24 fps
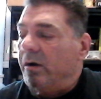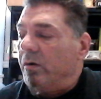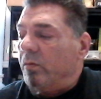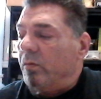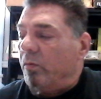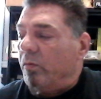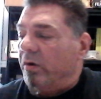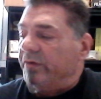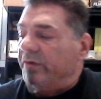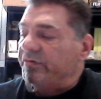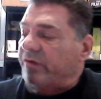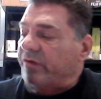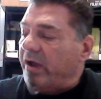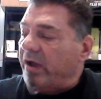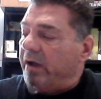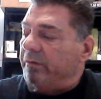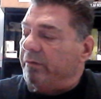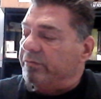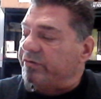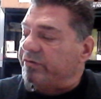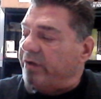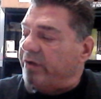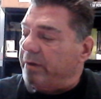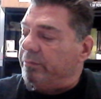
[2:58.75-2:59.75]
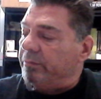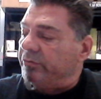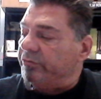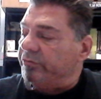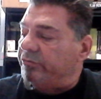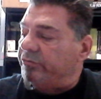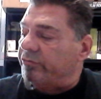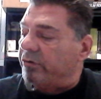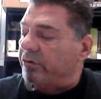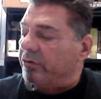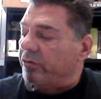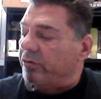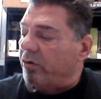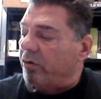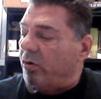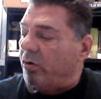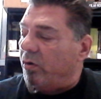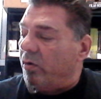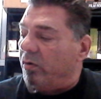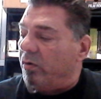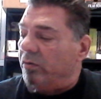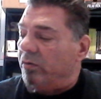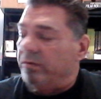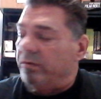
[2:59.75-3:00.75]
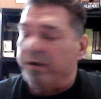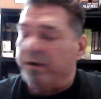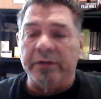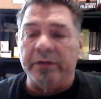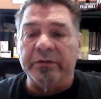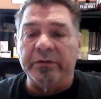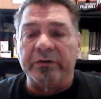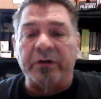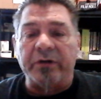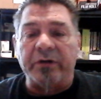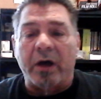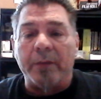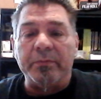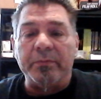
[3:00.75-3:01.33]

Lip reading: Once I was able to drill a hole in the top of